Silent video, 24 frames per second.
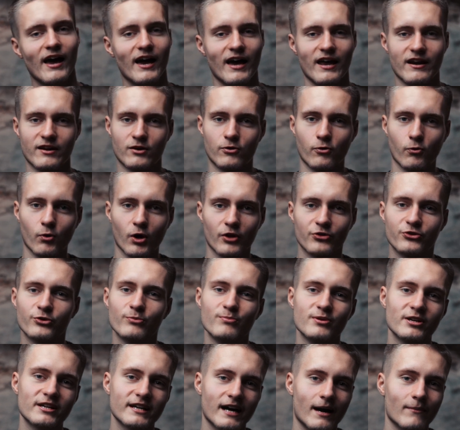and who want to
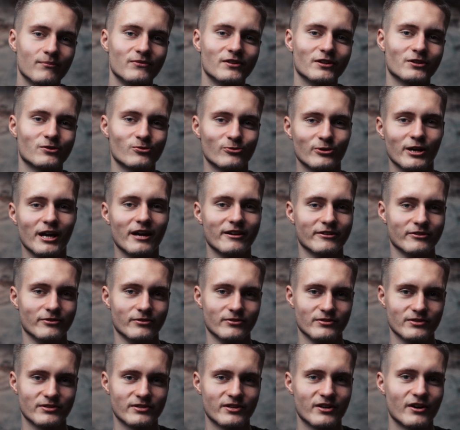become the
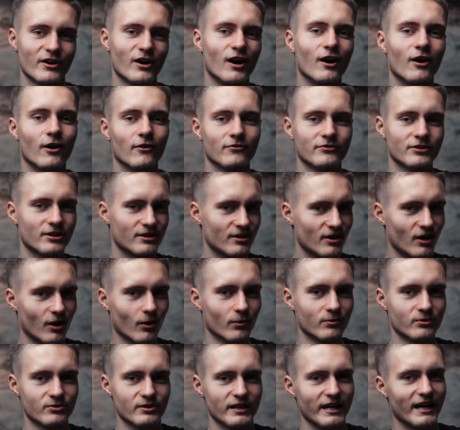creators of their
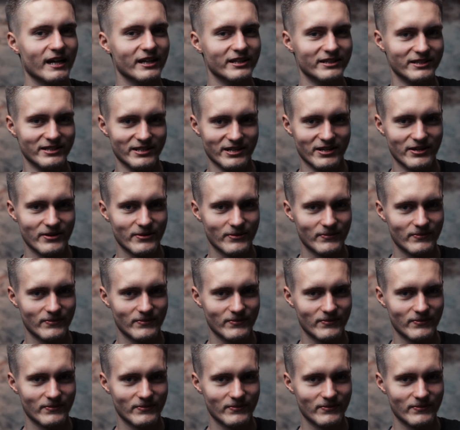own reality.